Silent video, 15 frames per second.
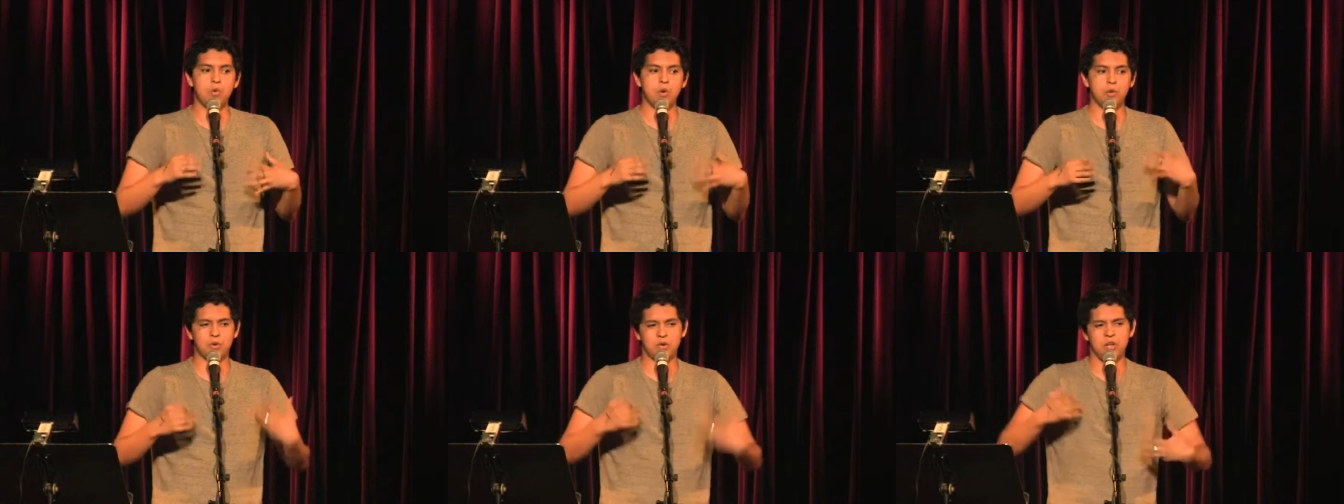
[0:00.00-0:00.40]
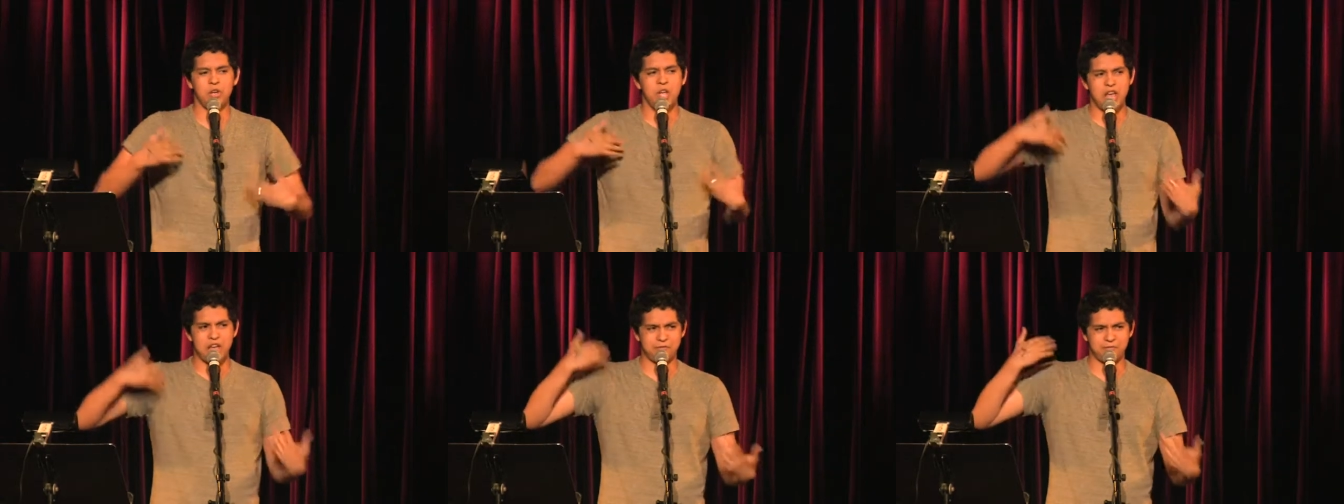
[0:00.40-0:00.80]
where
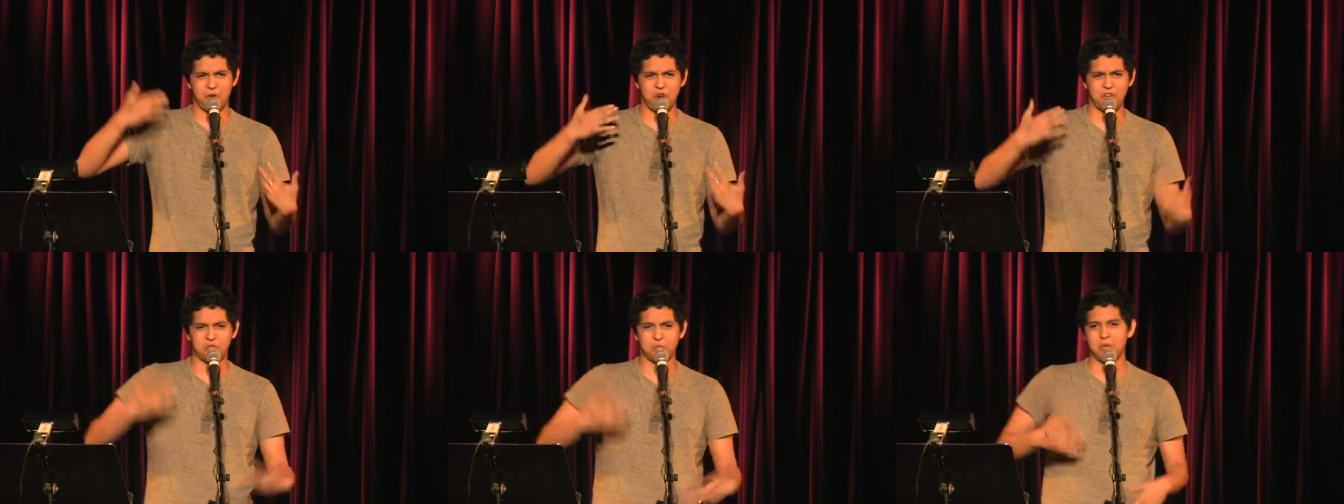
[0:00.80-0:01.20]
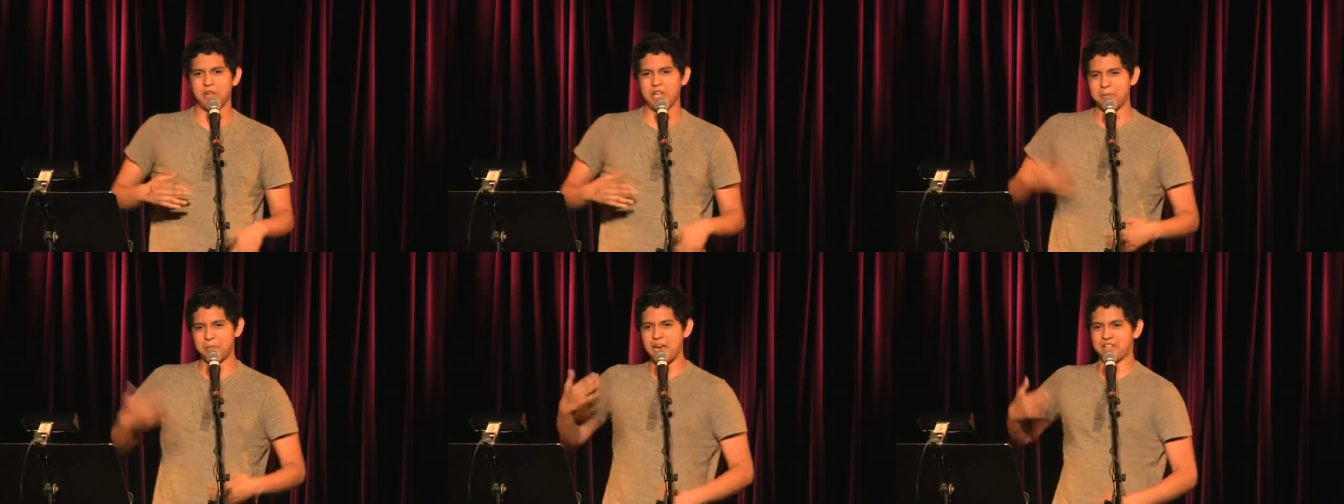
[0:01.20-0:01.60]
at first we were
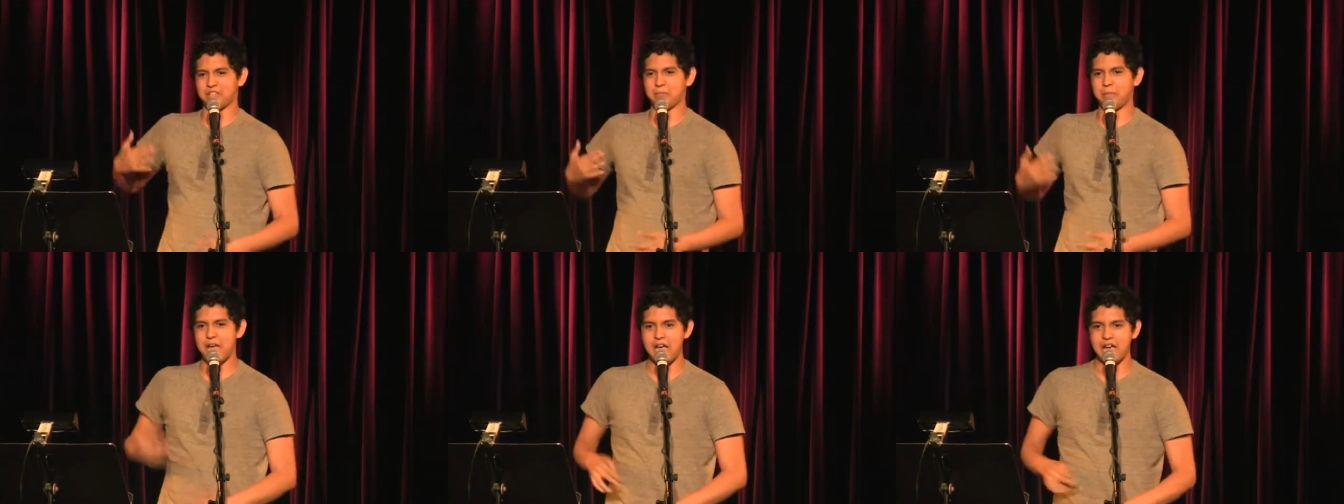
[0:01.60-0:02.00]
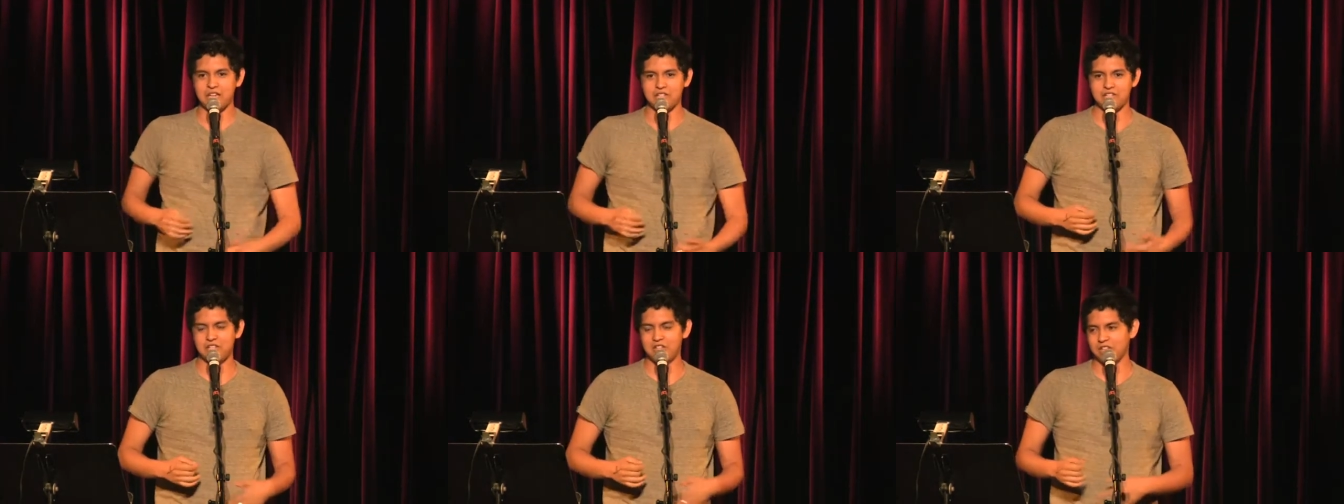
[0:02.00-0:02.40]
like back to back,
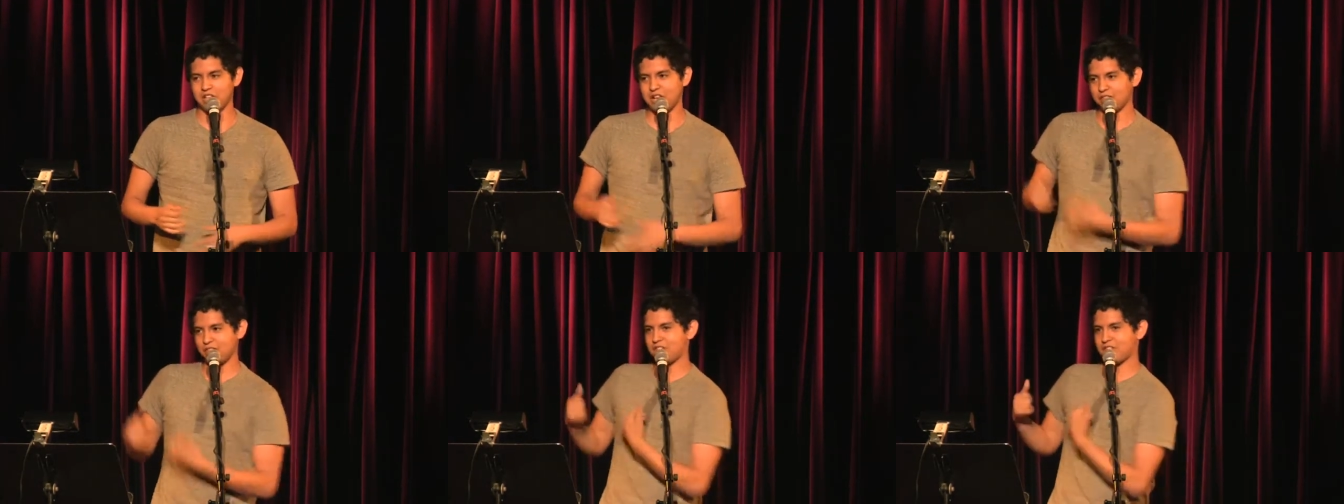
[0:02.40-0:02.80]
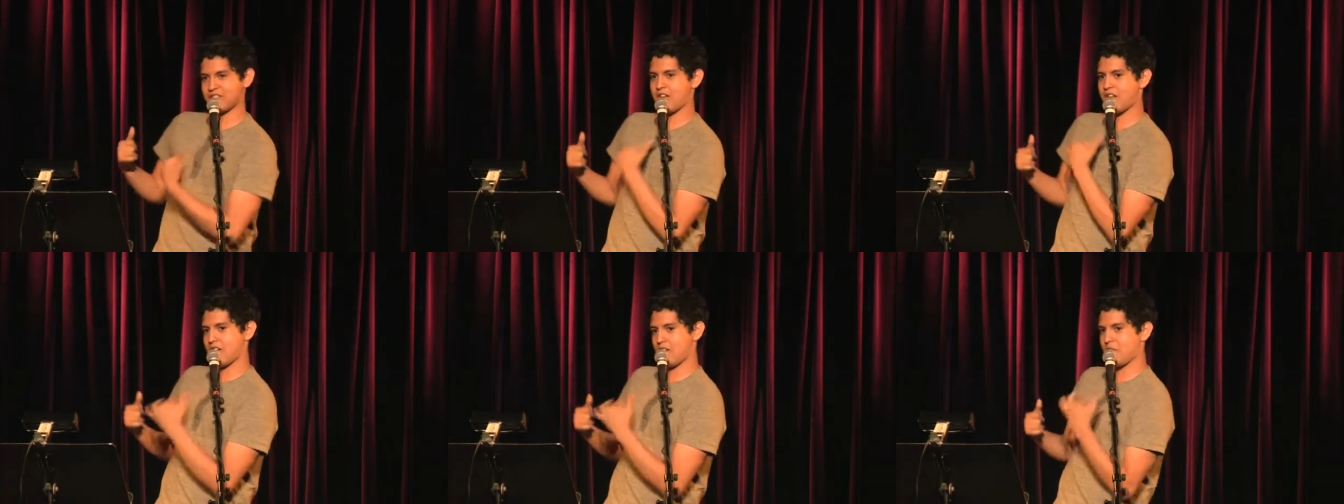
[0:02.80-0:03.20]
and she's like, this
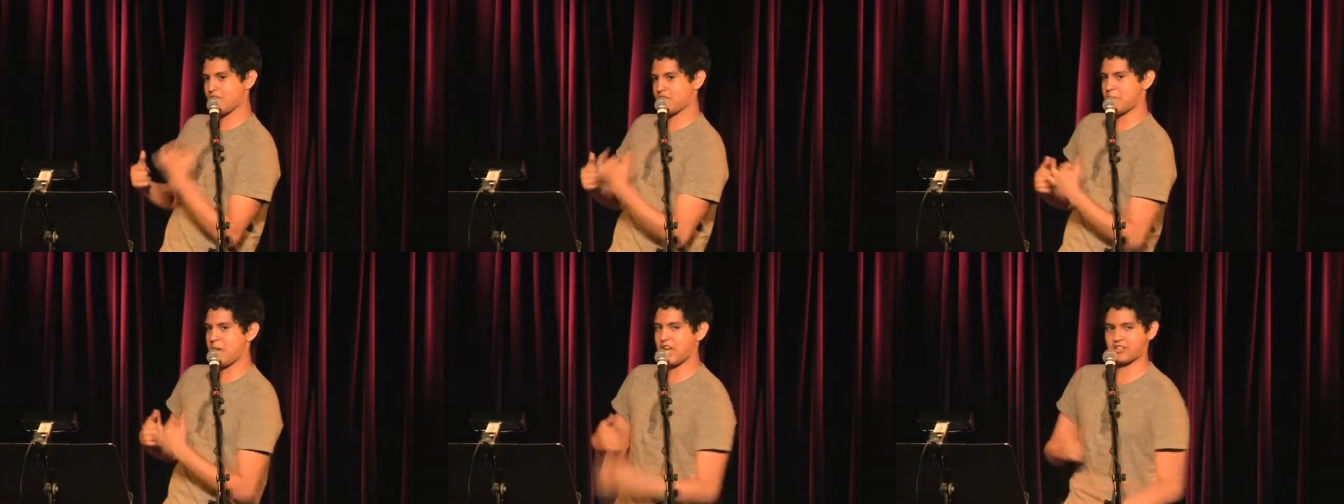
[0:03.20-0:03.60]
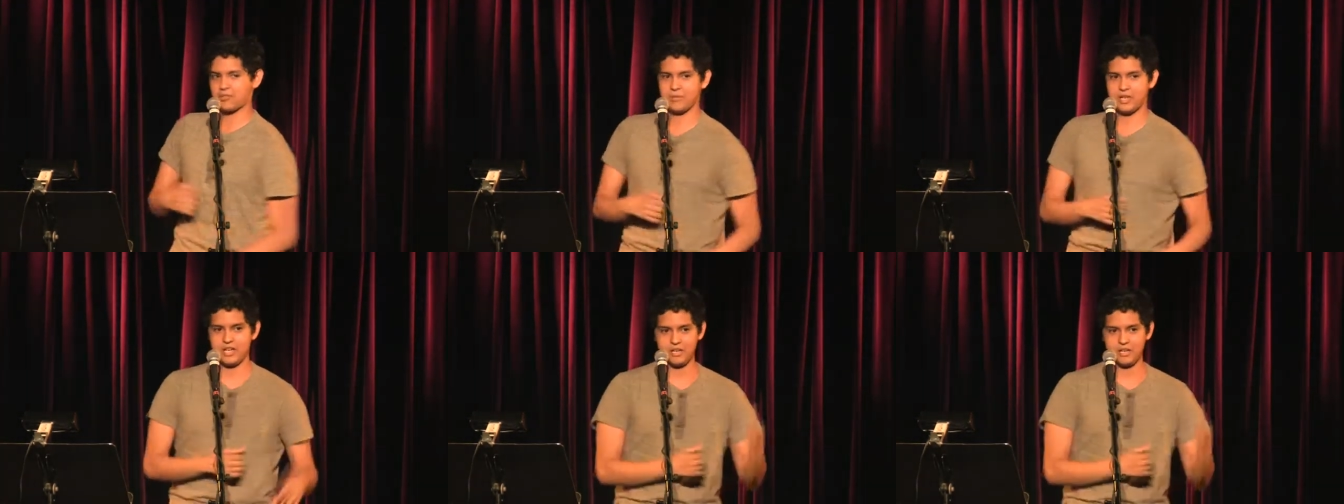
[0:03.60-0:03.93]
guy always smacks me,